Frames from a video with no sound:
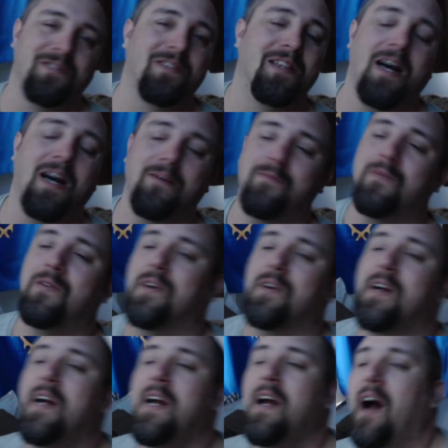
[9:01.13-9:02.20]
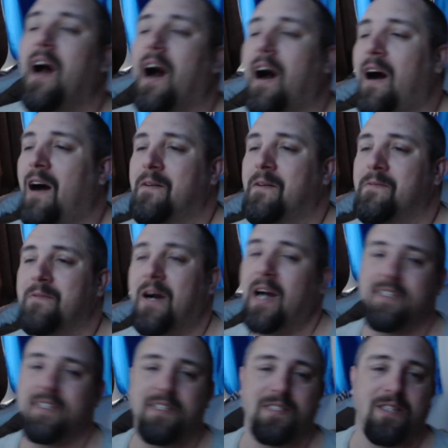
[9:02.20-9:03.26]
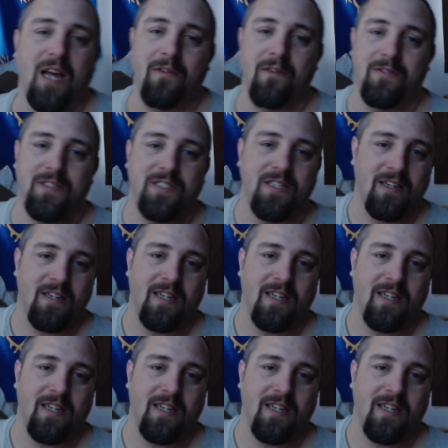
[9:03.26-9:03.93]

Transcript: a lot more. Uh, I just I was stuck